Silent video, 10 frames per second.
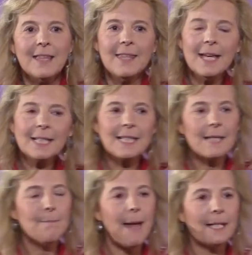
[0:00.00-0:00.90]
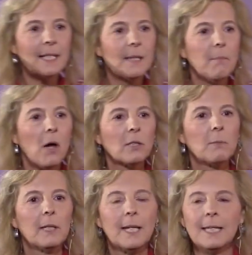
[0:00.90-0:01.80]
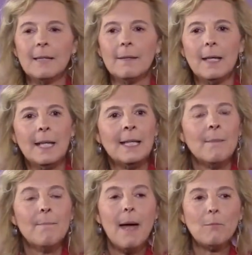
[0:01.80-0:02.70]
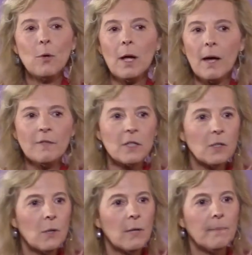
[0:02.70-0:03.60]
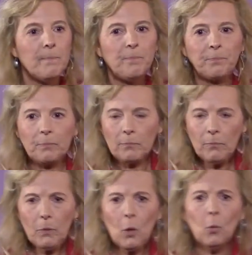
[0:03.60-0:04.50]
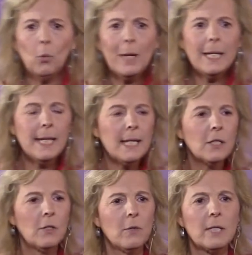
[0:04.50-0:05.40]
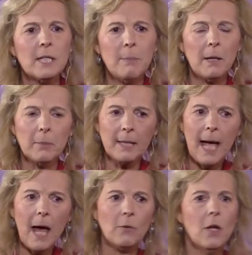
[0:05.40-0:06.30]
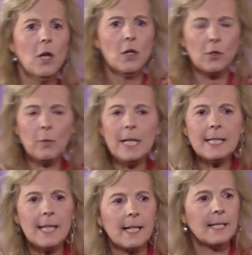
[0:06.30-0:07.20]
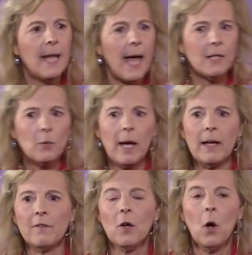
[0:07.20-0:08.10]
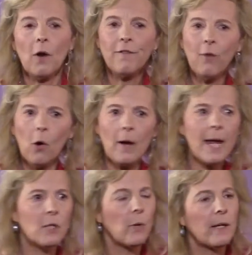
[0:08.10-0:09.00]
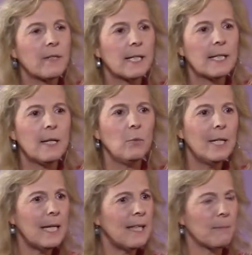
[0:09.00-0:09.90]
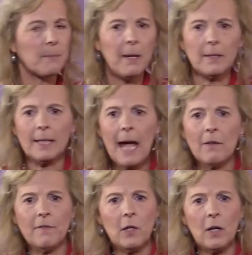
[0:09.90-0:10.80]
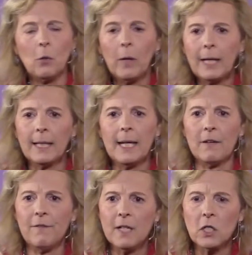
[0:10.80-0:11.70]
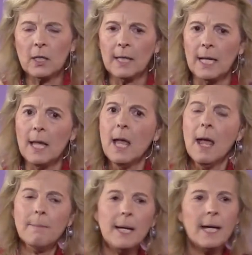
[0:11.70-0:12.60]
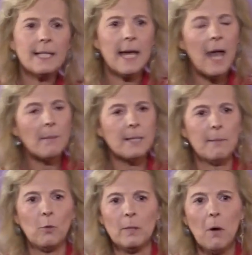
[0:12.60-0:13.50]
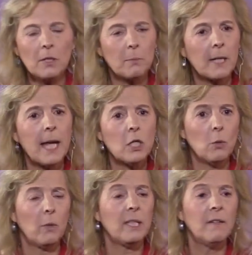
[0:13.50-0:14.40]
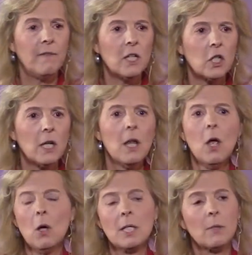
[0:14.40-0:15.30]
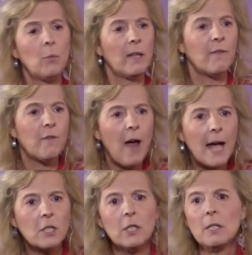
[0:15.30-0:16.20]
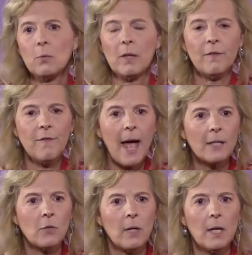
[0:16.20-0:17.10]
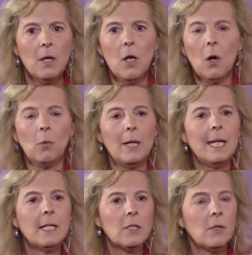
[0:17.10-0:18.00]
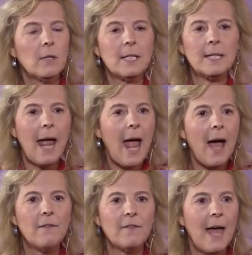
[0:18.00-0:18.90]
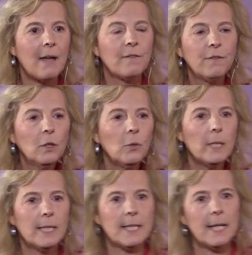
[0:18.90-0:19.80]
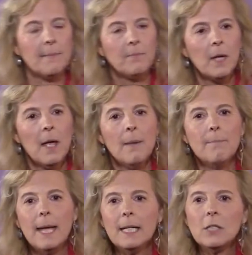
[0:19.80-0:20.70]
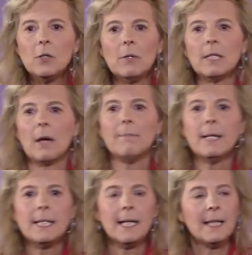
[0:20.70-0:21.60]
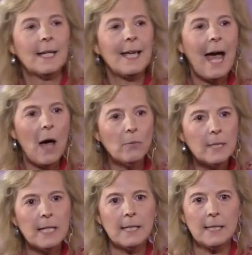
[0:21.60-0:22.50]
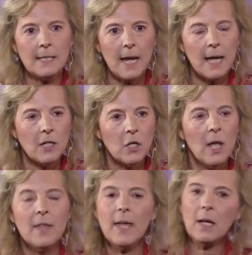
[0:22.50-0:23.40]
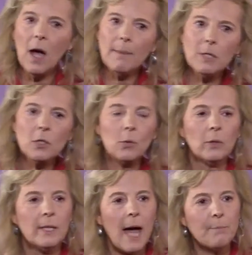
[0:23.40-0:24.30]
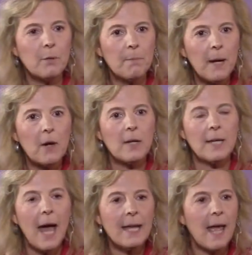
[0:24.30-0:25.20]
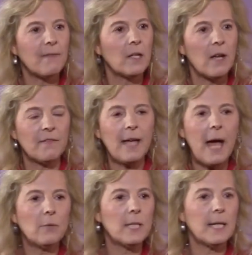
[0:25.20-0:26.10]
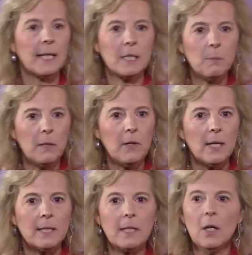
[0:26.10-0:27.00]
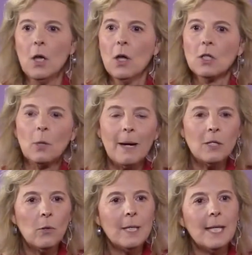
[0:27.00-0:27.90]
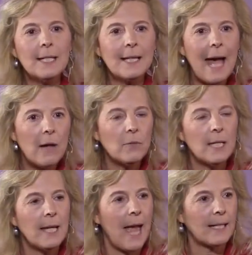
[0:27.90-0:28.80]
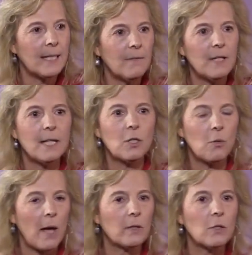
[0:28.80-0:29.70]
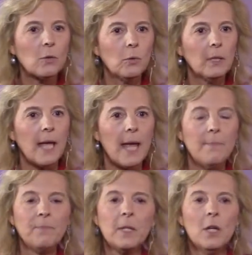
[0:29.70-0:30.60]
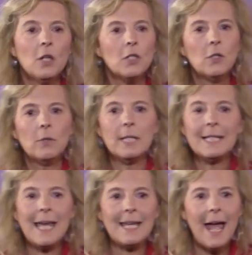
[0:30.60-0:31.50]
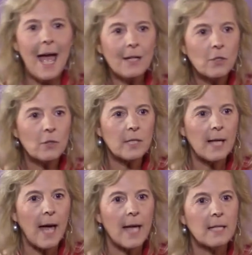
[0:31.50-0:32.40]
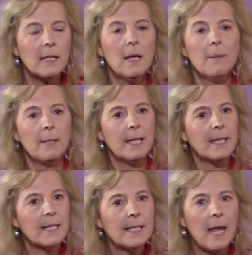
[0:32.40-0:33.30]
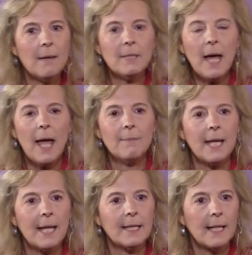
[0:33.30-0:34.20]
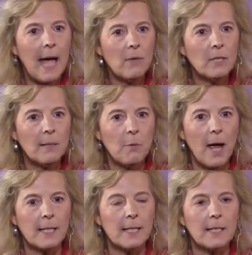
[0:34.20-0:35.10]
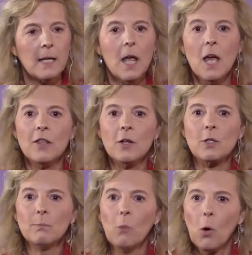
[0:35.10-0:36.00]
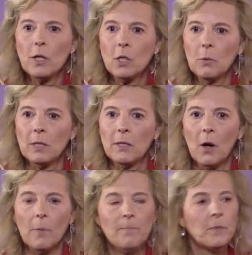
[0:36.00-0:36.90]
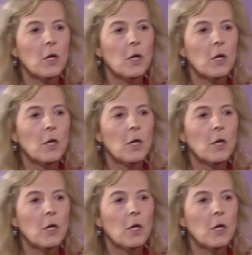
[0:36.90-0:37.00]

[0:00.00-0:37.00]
This cements the multiple in the memory of the student. We need students to be able to count 3, 6, 9, 12, or 4, 8, 12, 16. We need them to be able to count very quickly and efficiently because that helps them with multiplication, with division, with fractions, with factoring. We need students to have that fluency. Many students are missing the counting stage. They come to school not prepared and not having enough counting experience. So by doing these counting activities throughout the school day, students get exercise, but at the same time they get the counting practice. There's more to it though.